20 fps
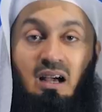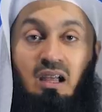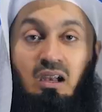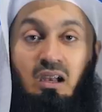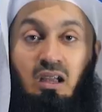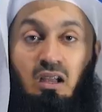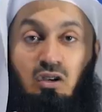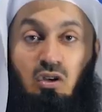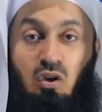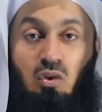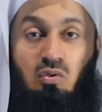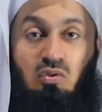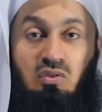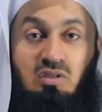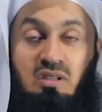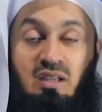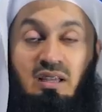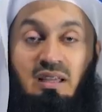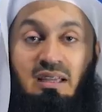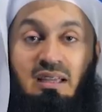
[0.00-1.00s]
Allah
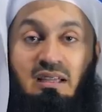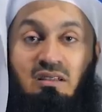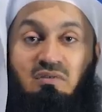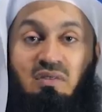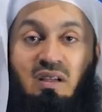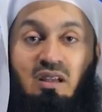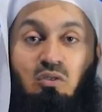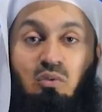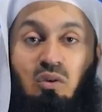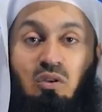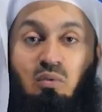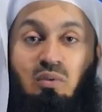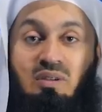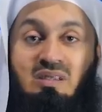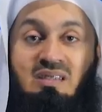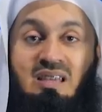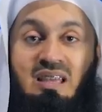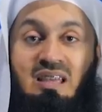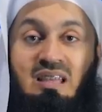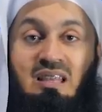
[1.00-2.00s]
knows. In fact, when we
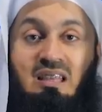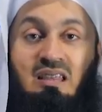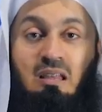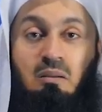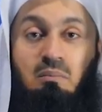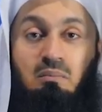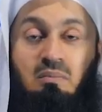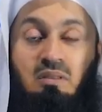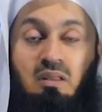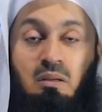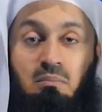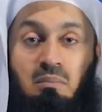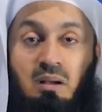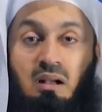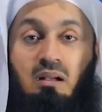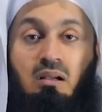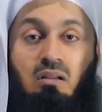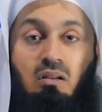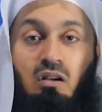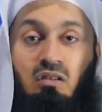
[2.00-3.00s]
say the
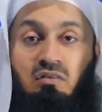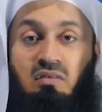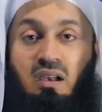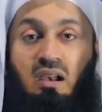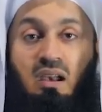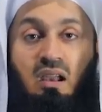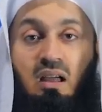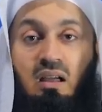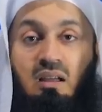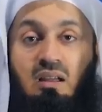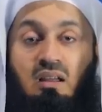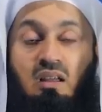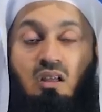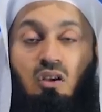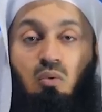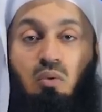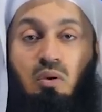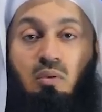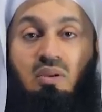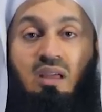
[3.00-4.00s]
makr of Allah,
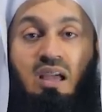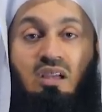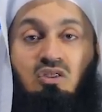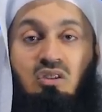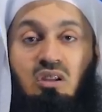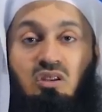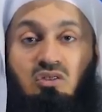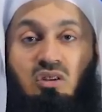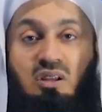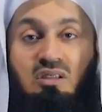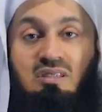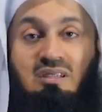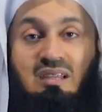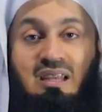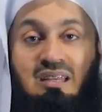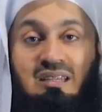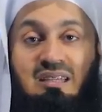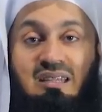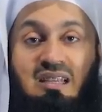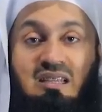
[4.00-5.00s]
we would actually
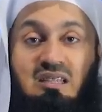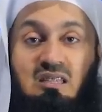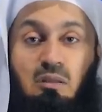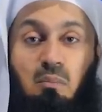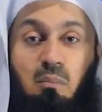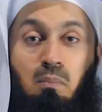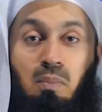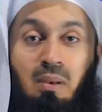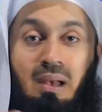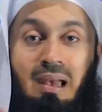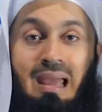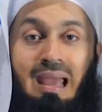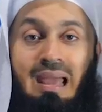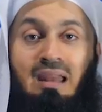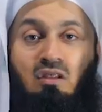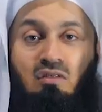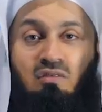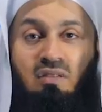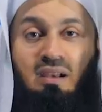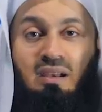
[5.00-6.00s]
translate it as the
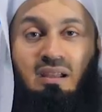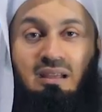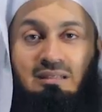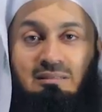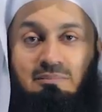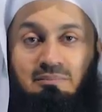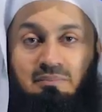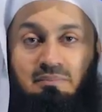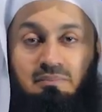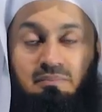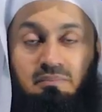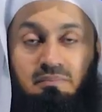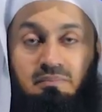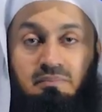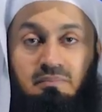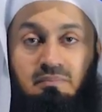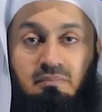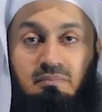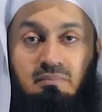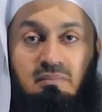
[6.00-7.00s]
plan of Allah.
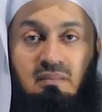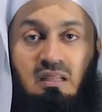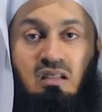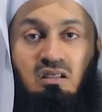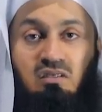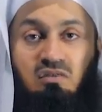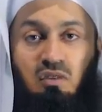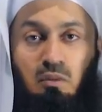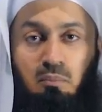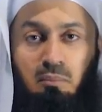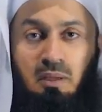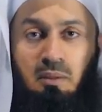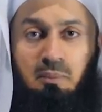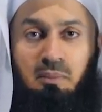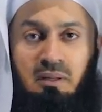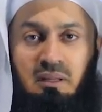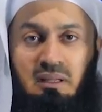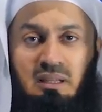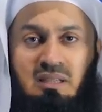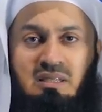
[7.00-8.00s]
For
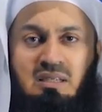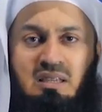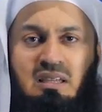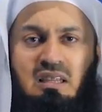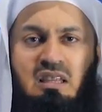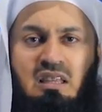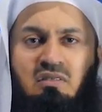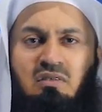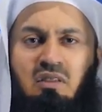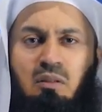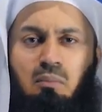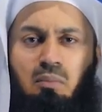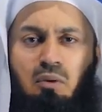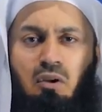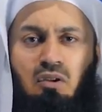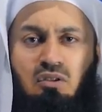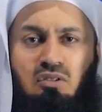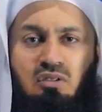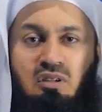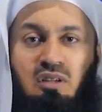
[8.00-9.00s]
people, it's an evil
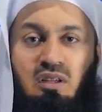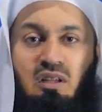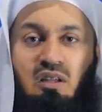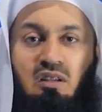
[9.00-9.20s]
plot.